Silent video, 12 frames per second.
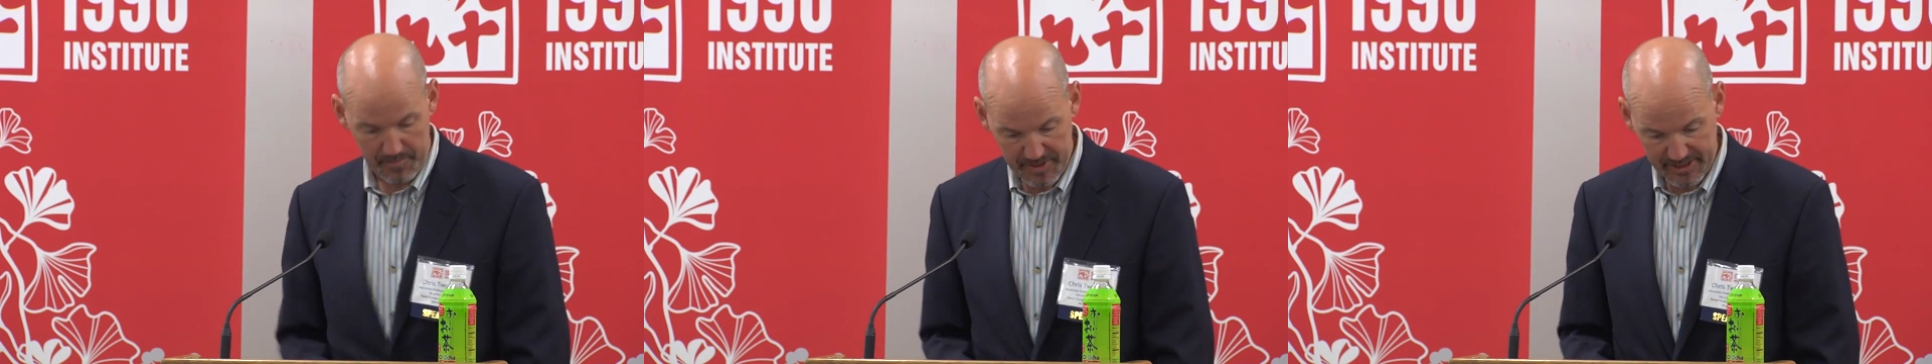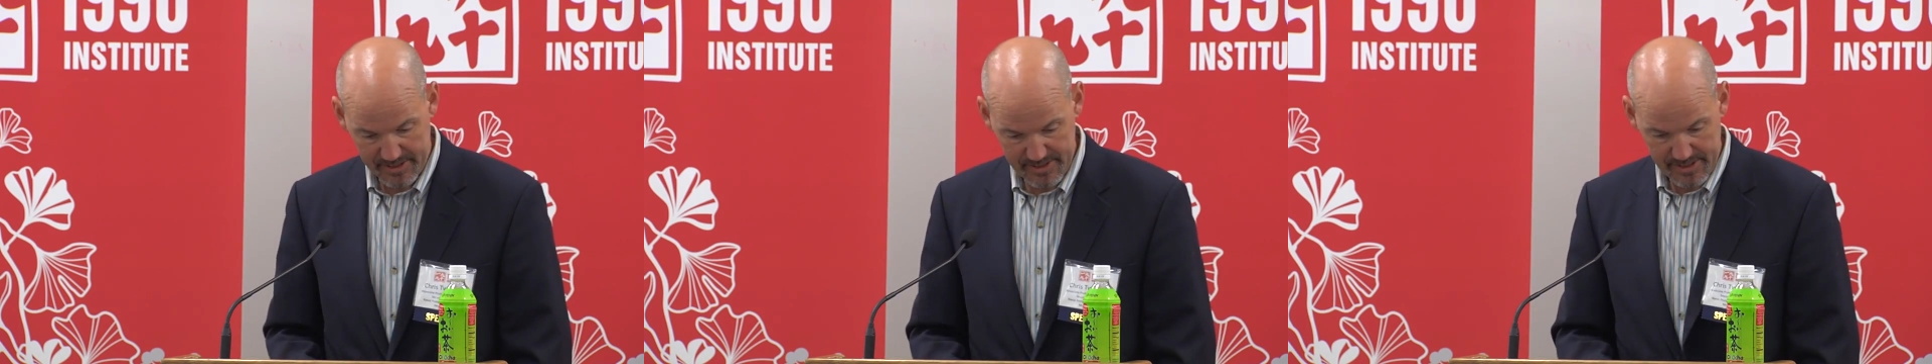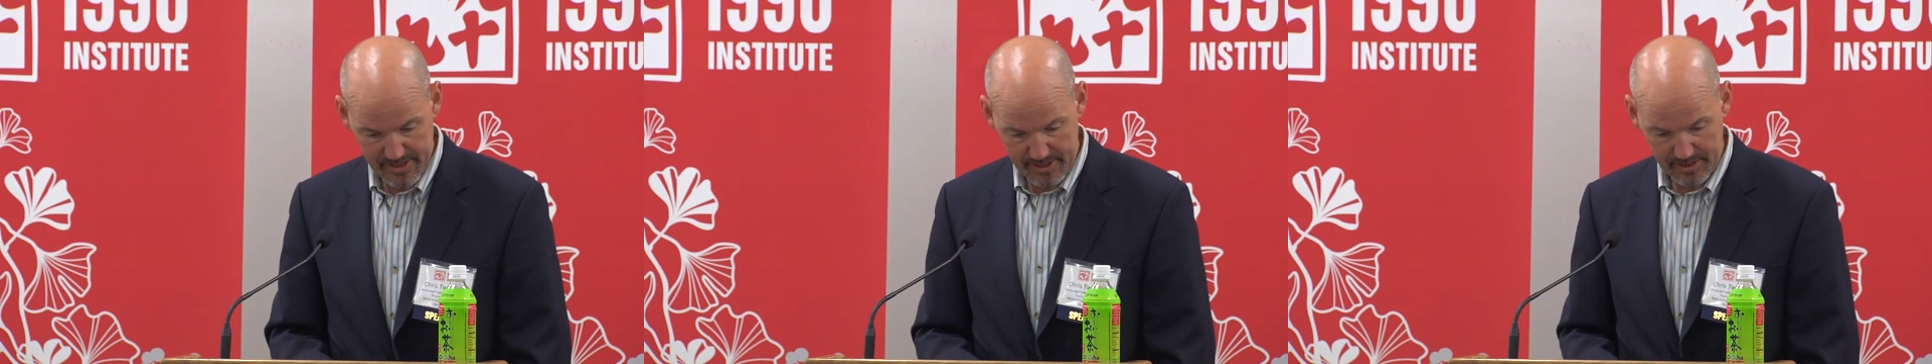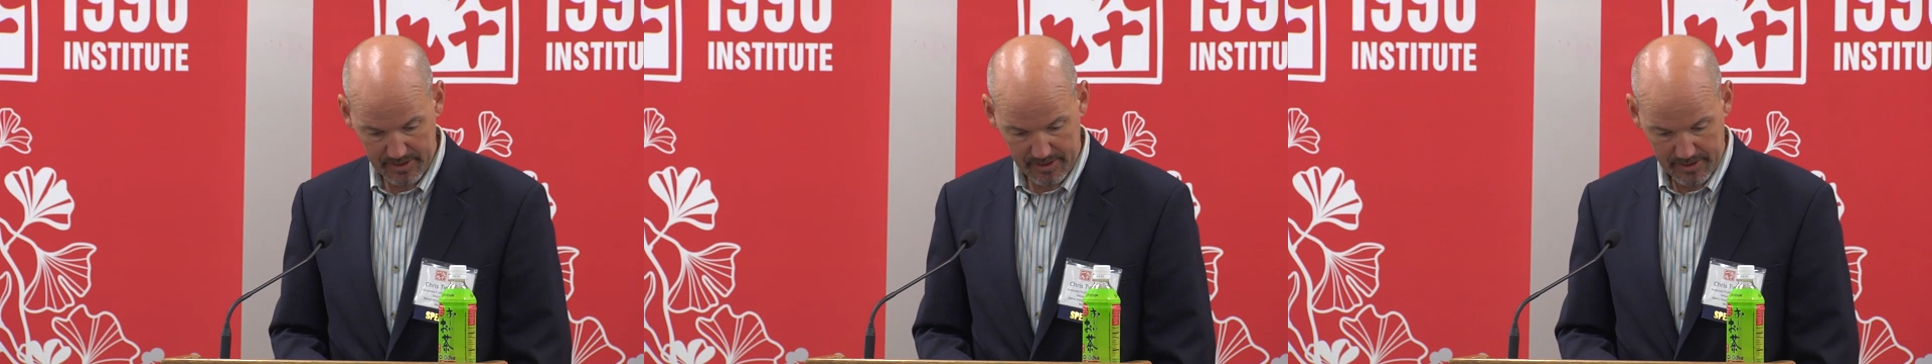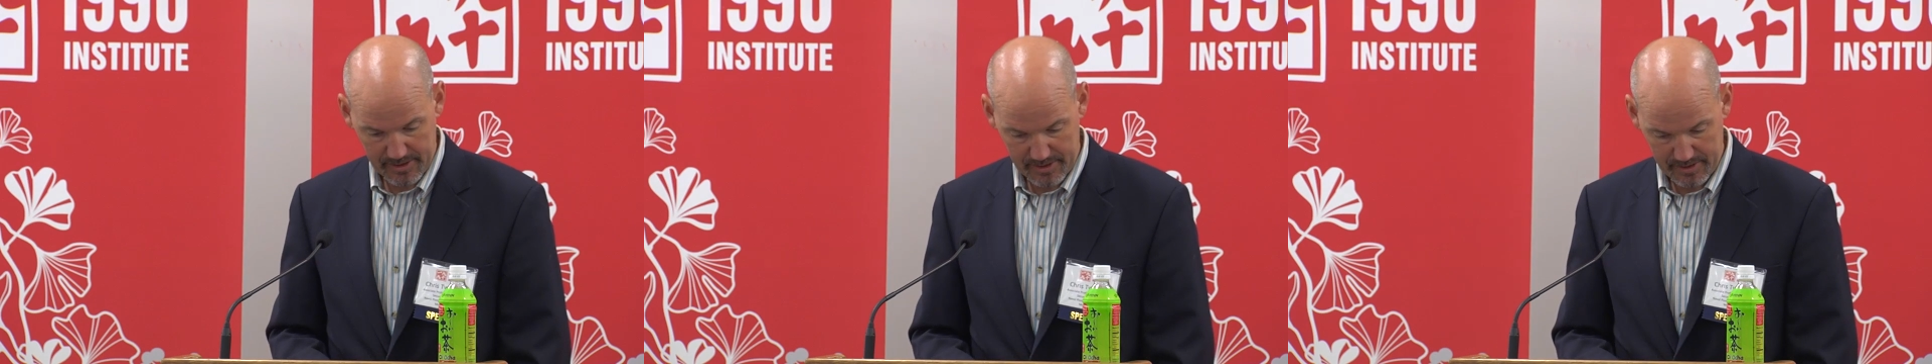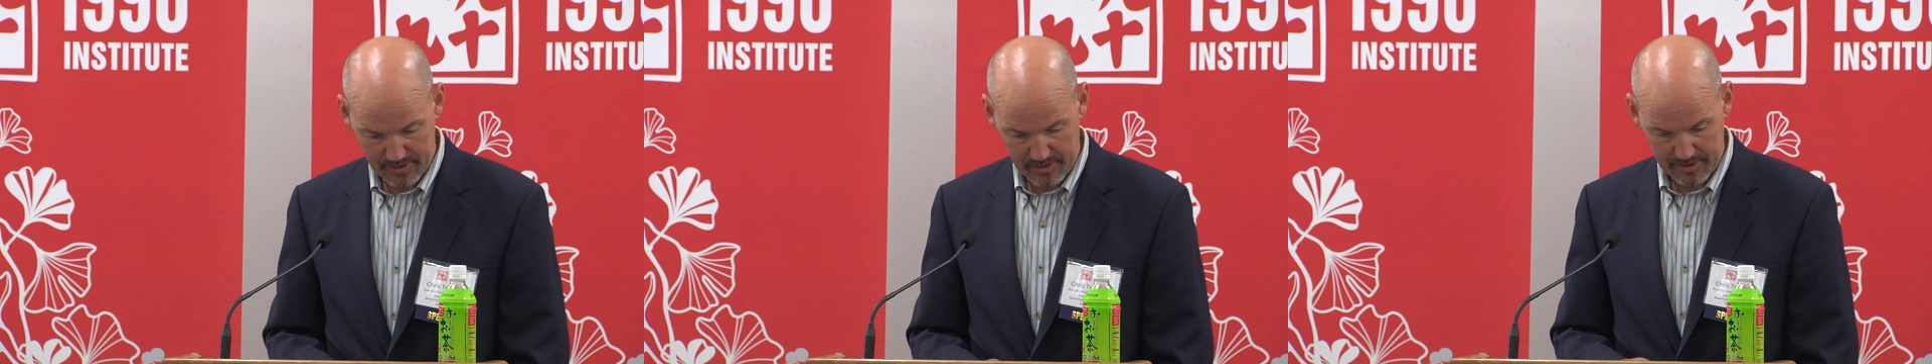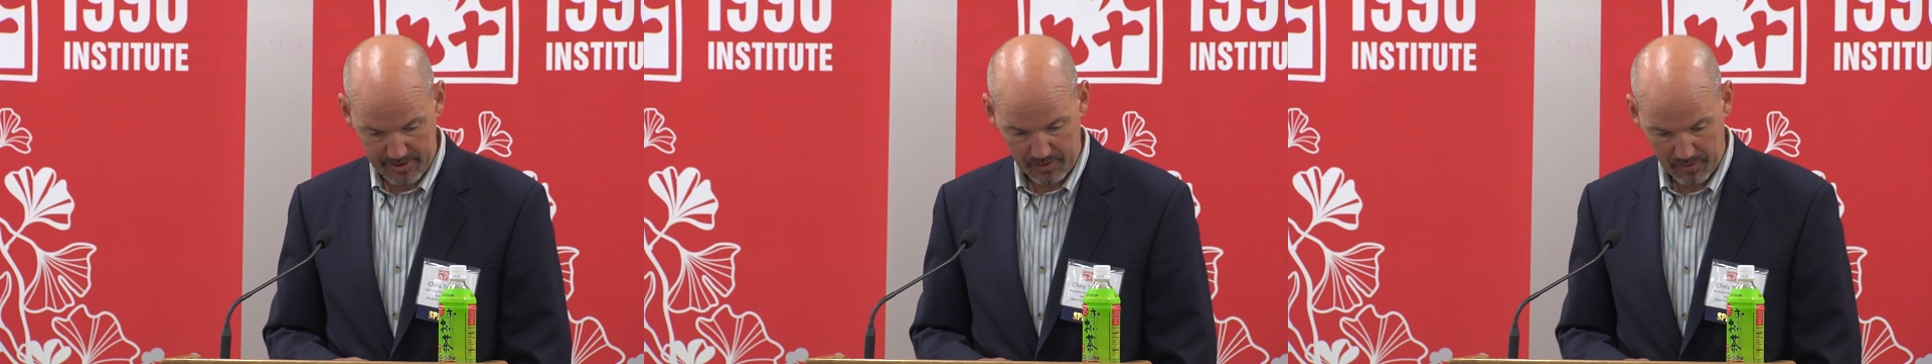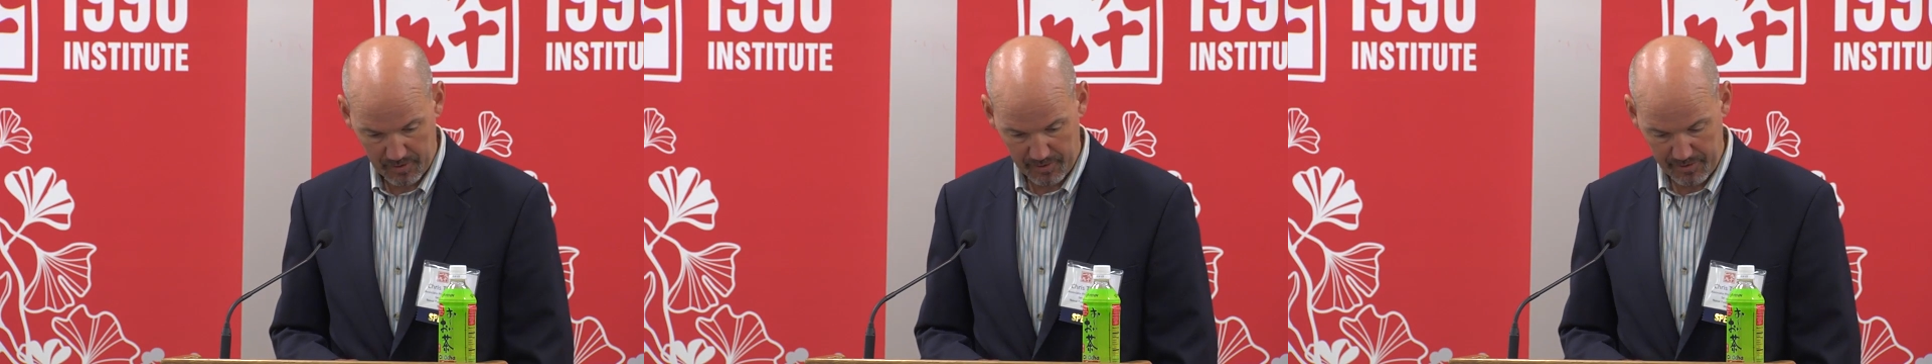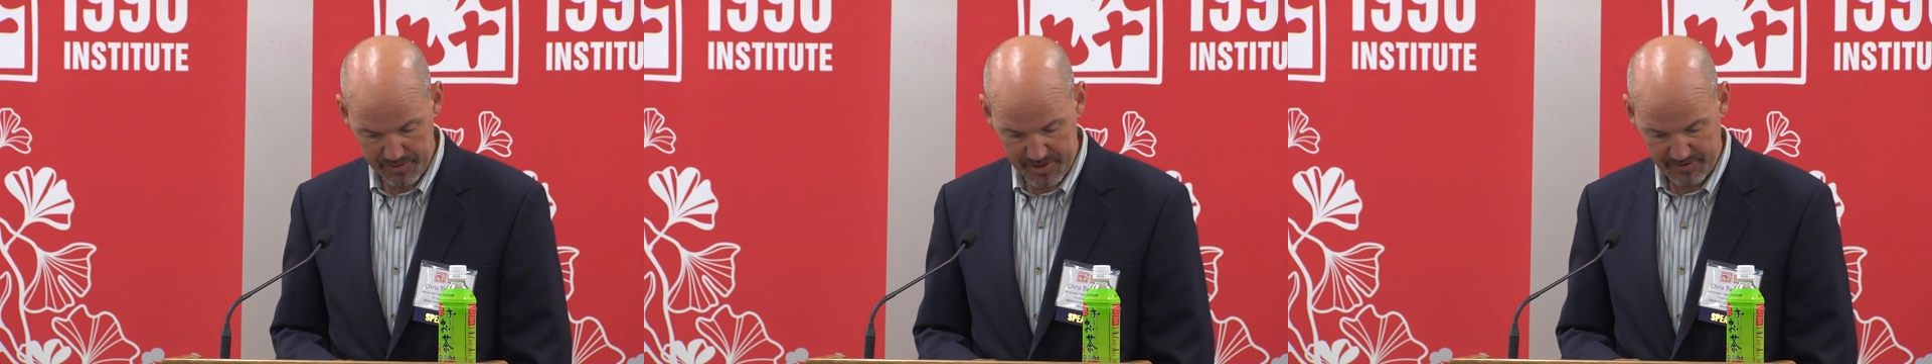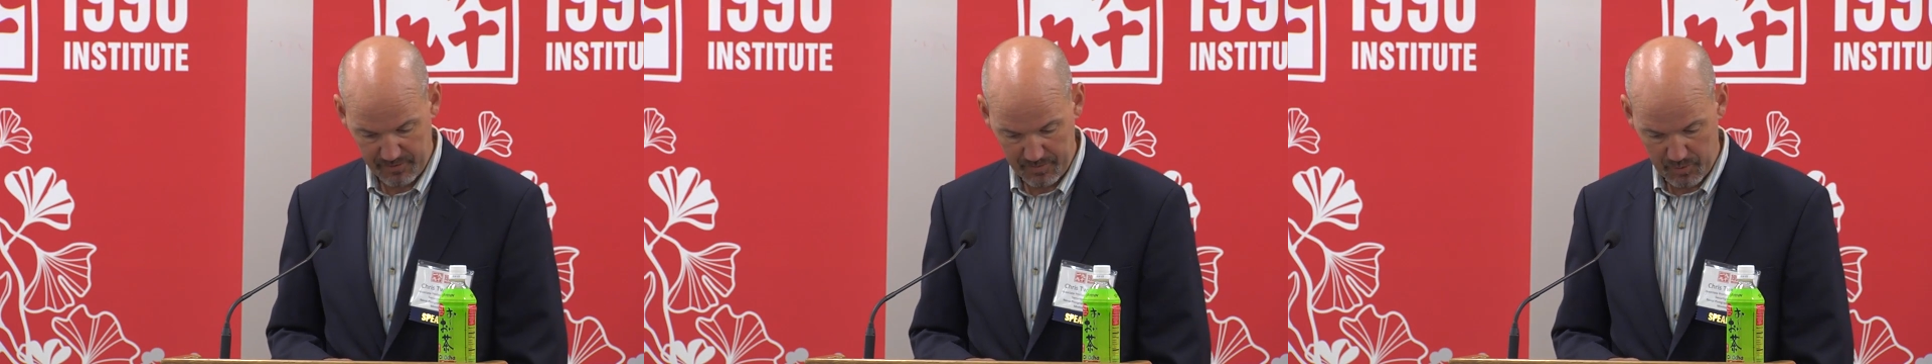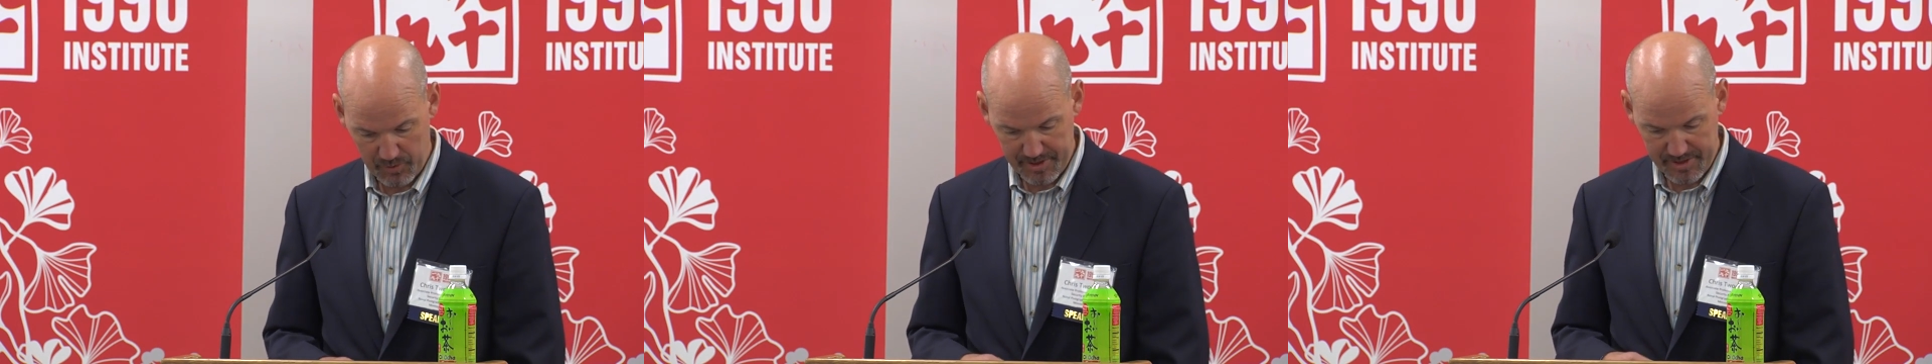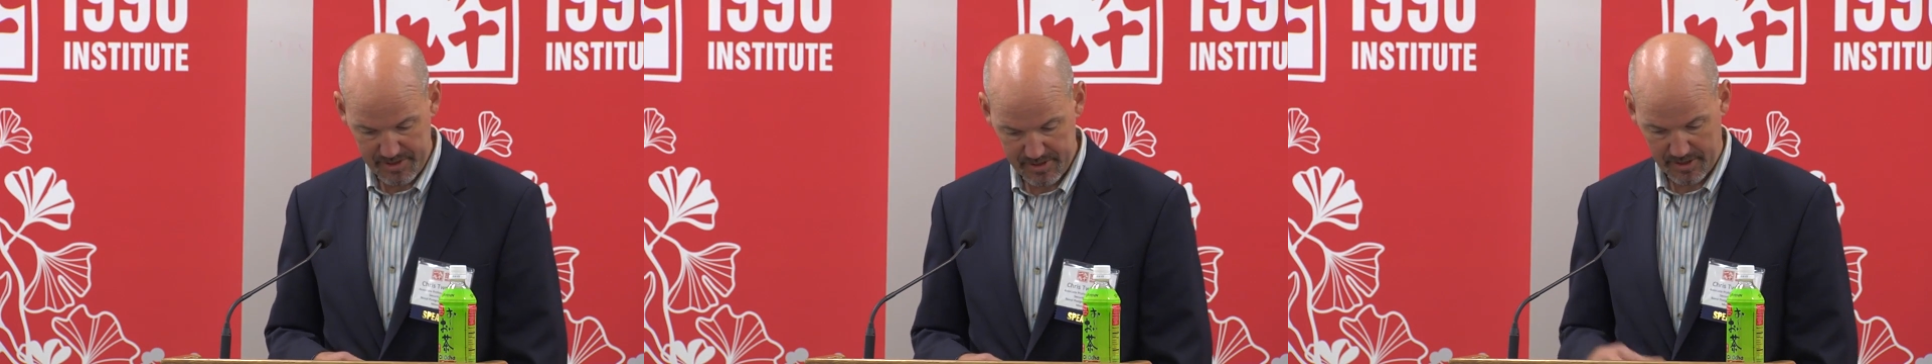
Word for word: because I think uh, you know all of those different points